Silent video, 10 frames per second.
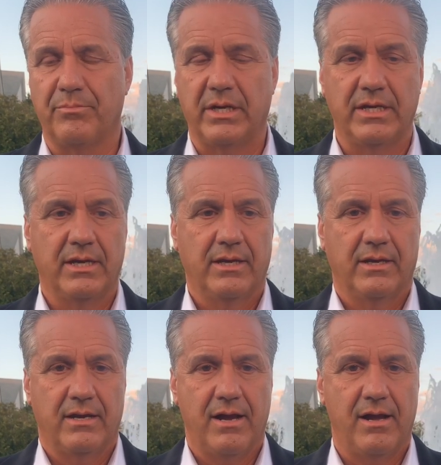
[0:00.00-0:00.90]
But
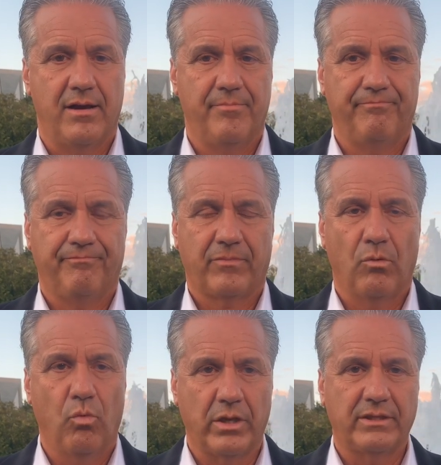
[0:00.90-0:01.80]
um,
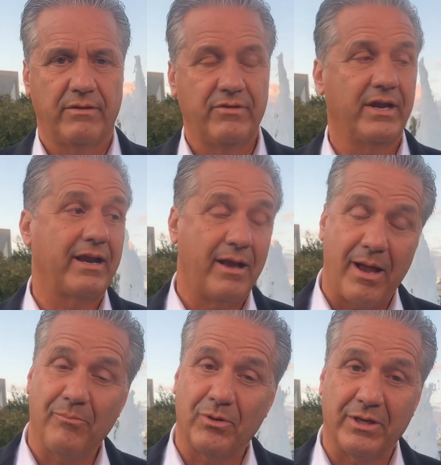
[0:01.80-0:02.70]
what they've done, I,
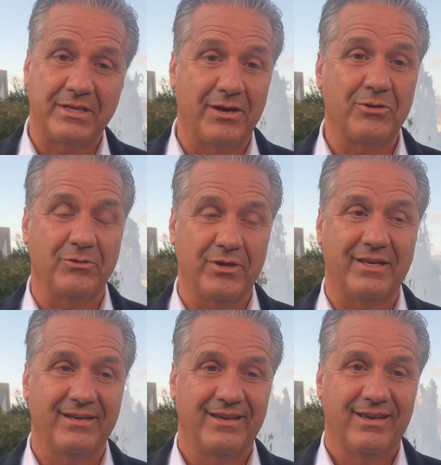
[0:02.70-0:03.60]
I'm going to tell you that
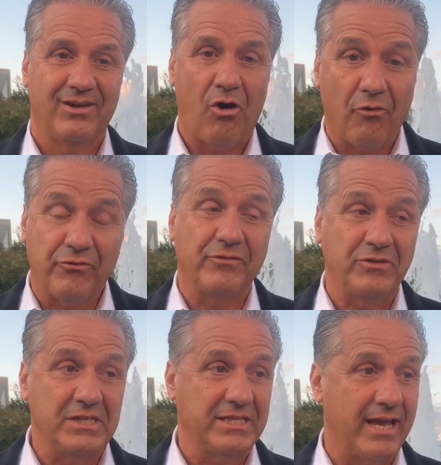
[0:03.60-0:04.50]
all
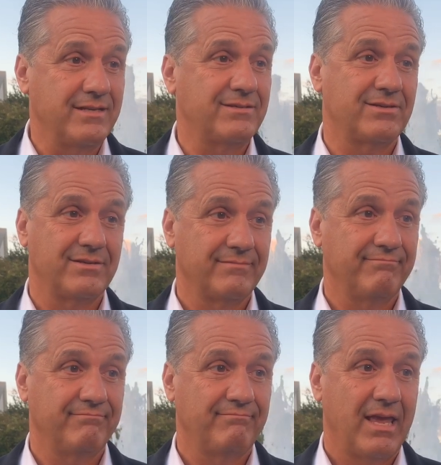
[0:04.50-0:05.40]
fifty states,
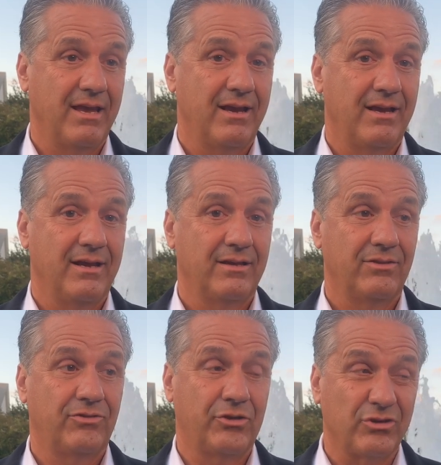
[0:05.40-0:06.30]

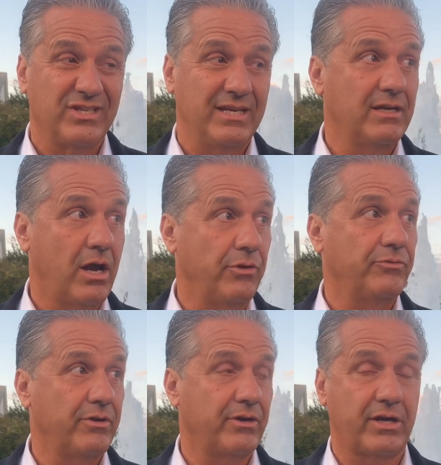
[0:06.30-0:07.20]
thirteen
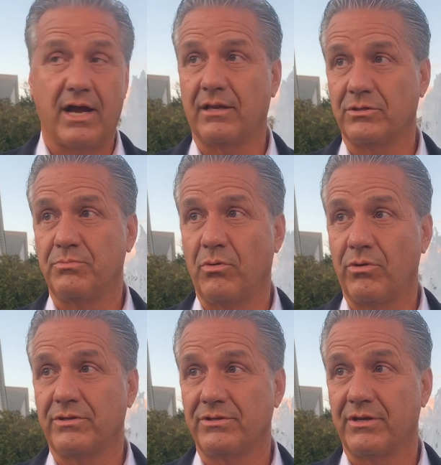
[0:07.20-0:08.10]
hundred on the college
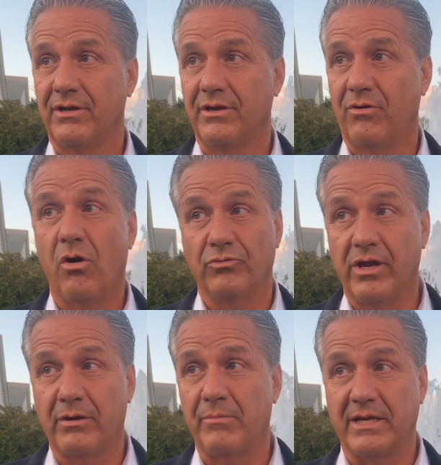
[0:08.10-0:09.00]
boards. Oh,
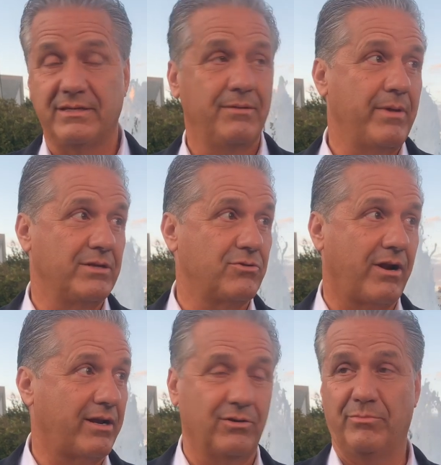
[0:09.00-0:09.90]
none of my teammates were
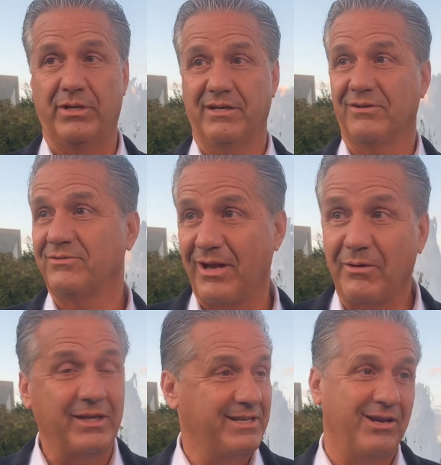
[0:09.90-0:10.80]
I could have been here. I
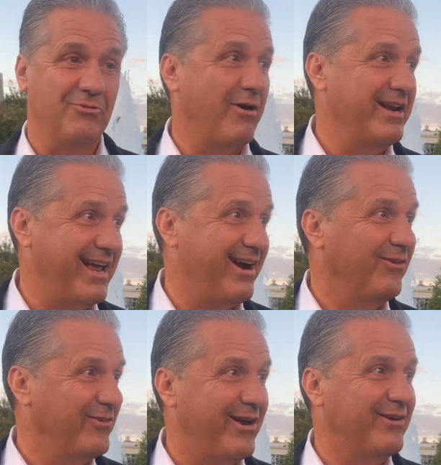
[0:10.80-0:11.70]
can tell you right now,
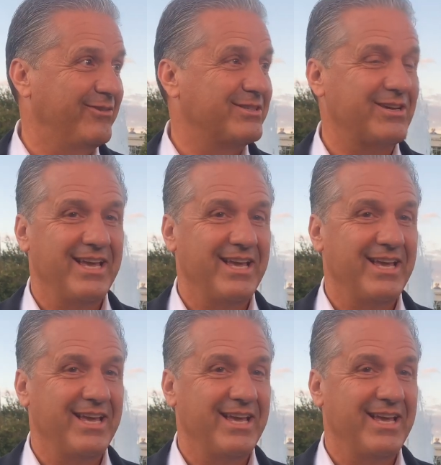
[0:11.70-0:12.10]
none of us.